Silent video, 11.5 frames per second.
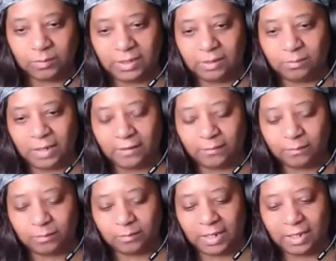me and
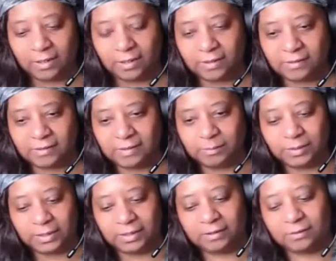my
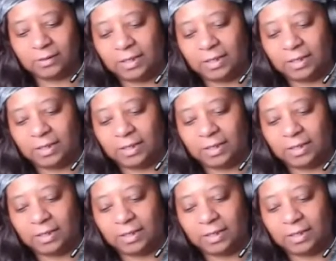siblings